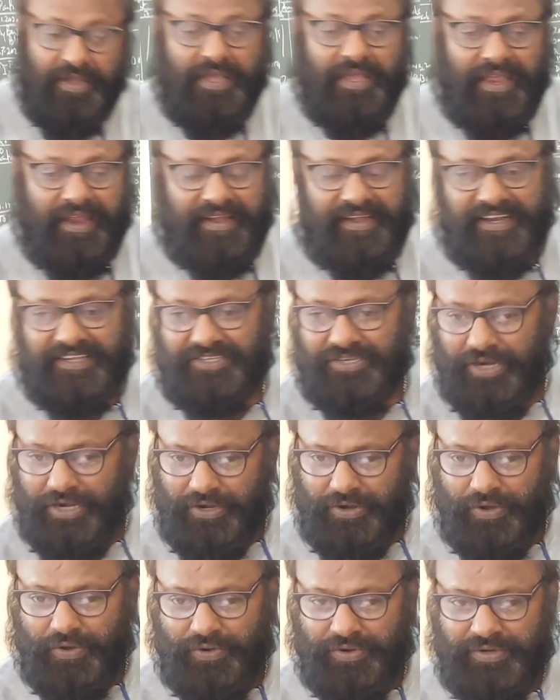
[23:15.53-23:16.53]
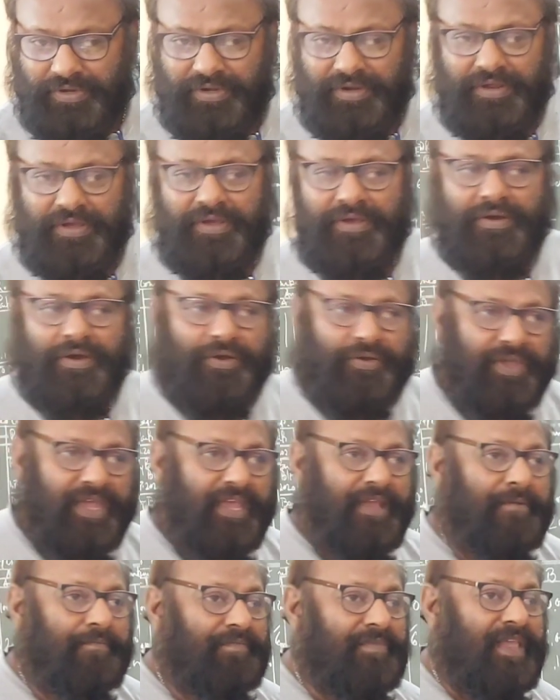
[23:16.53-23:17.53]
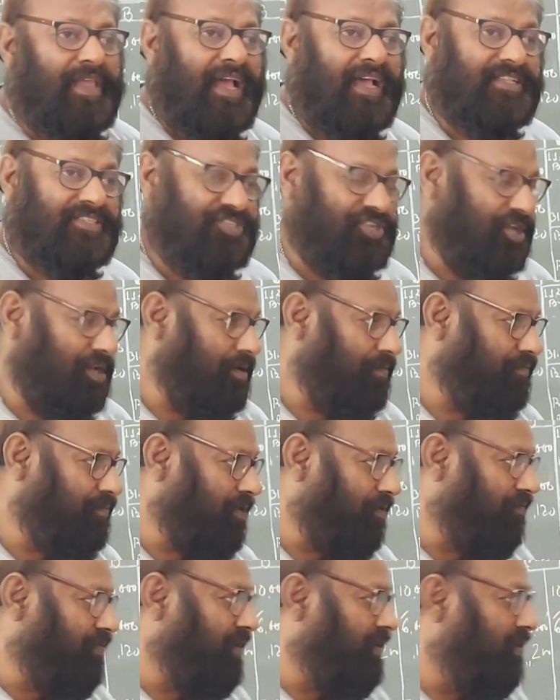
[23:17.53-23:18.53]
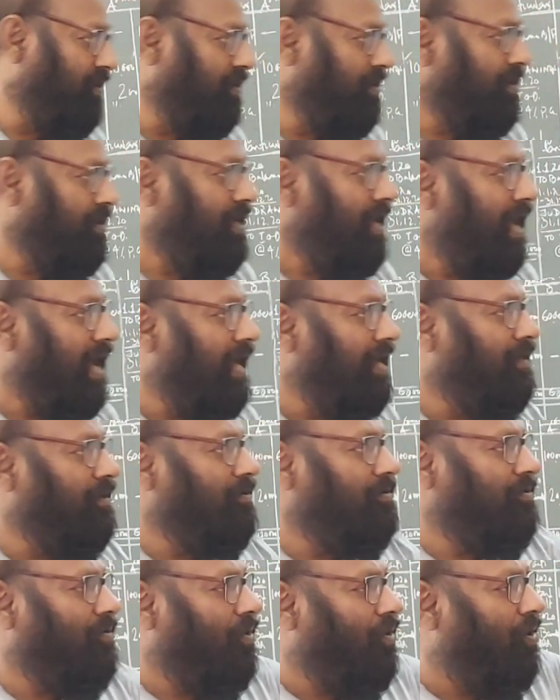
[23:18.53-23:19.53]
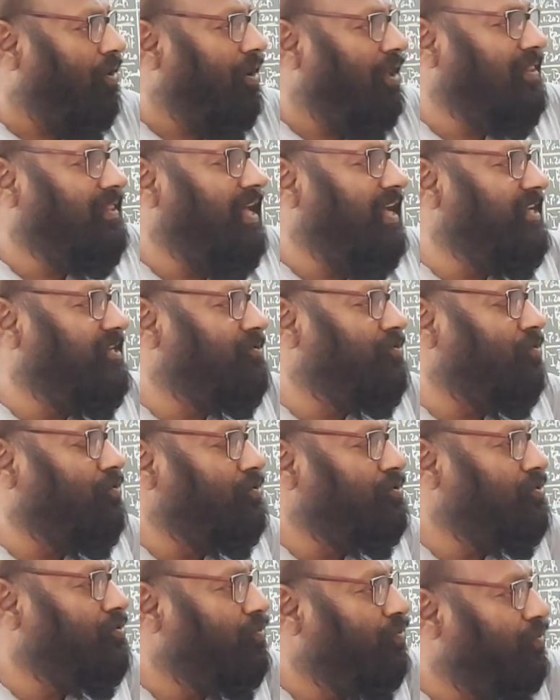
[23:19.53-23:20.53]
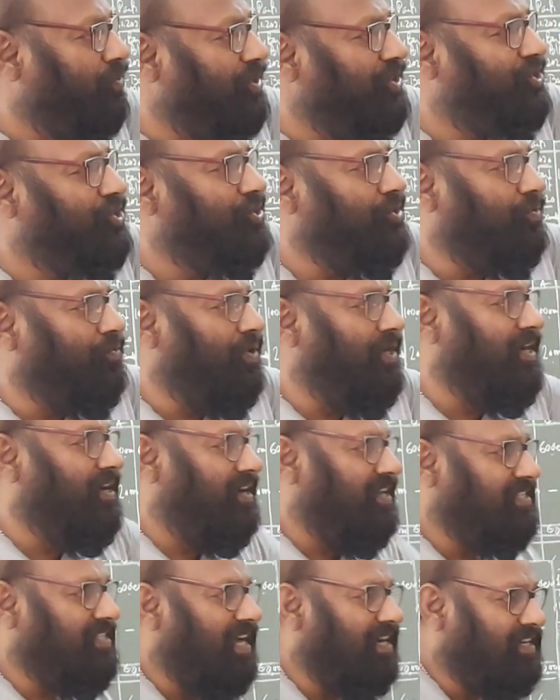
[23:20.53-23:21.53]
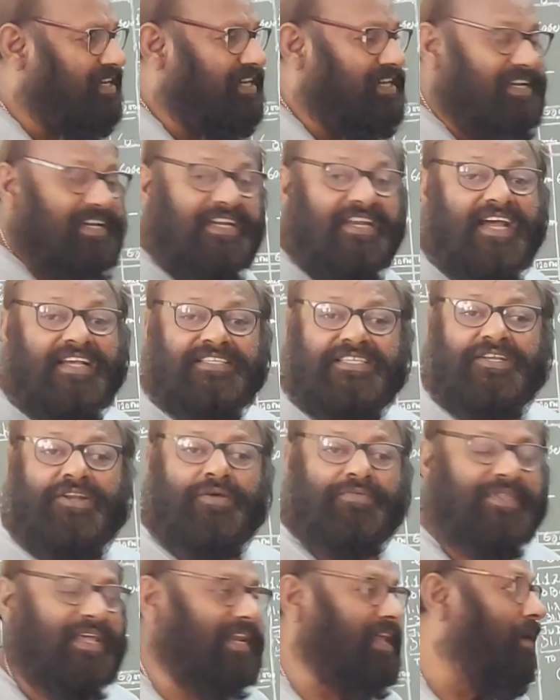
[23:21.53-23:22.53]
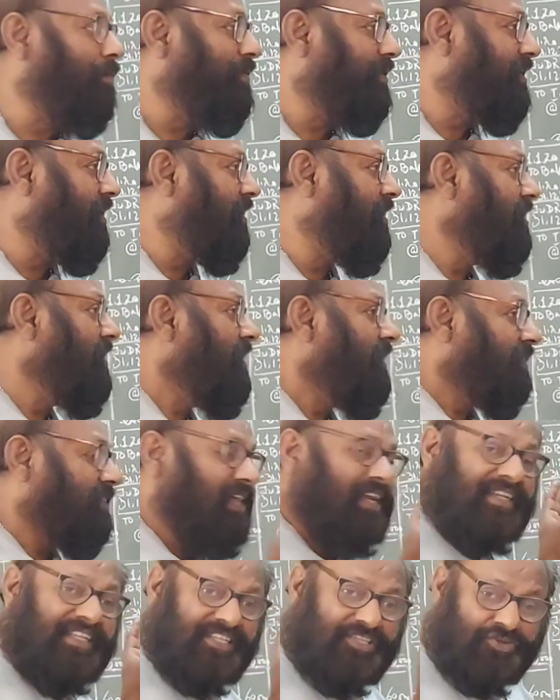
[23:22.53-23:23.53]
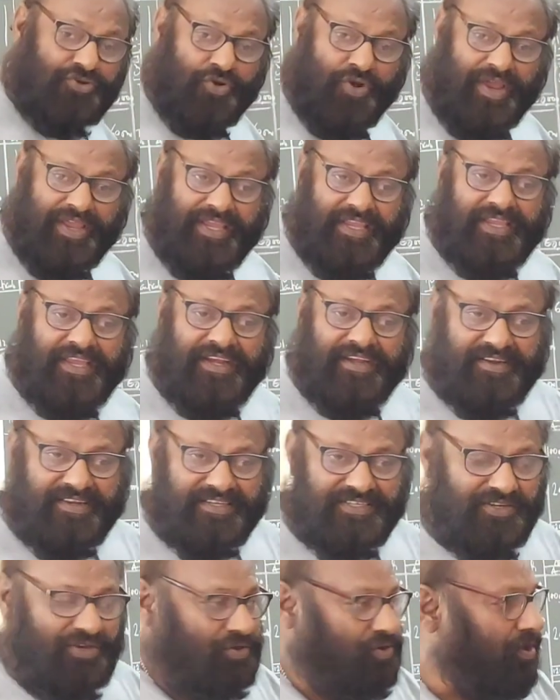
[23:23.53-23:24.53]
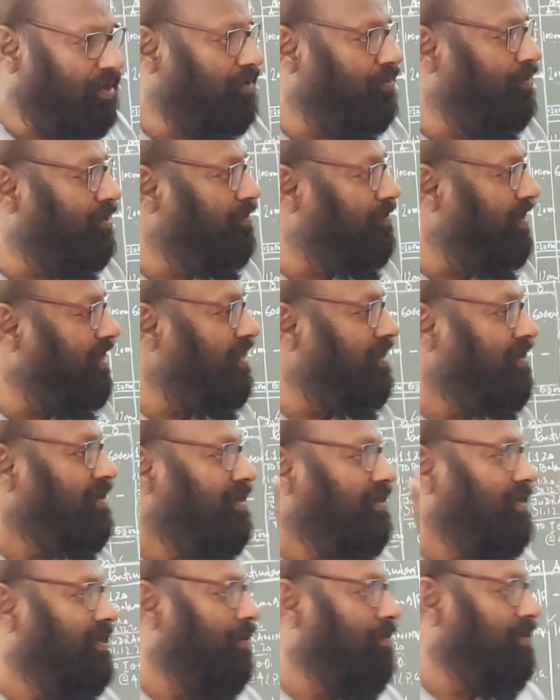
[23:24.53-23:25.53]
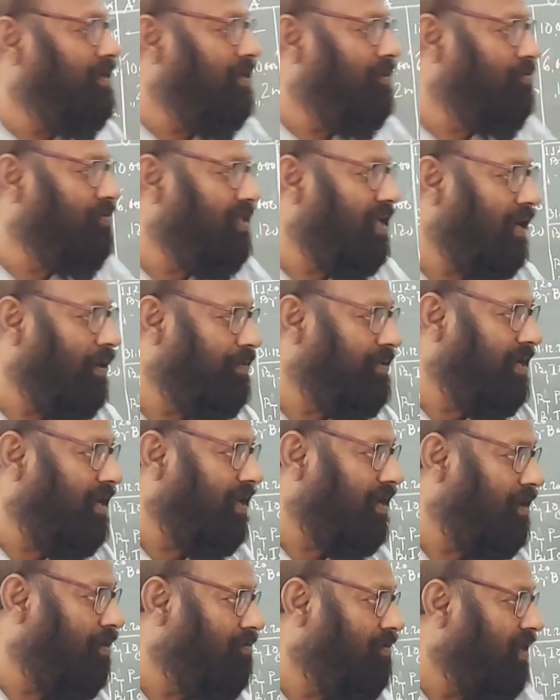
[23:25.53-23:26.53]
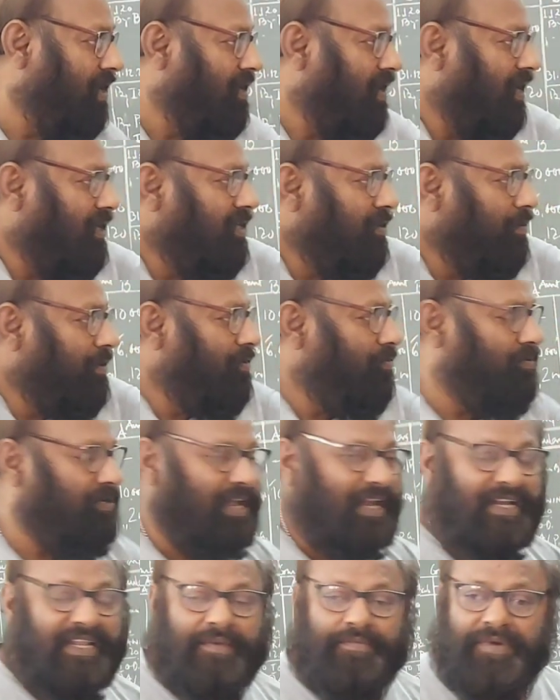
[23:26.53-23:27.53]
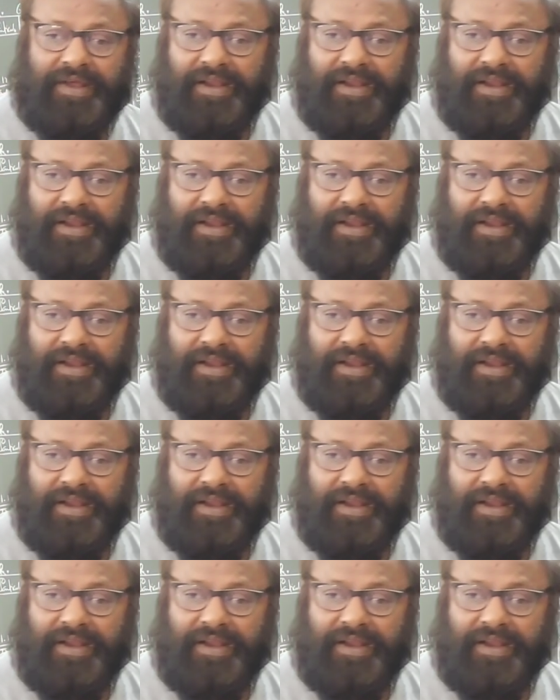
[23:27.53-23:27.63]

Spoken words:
interest on loan, okay, and share of profit. And all the issues which will result in reduction of the capital, that is drawing, interest on drawing, will be debited to the capital account, and ultimately we get the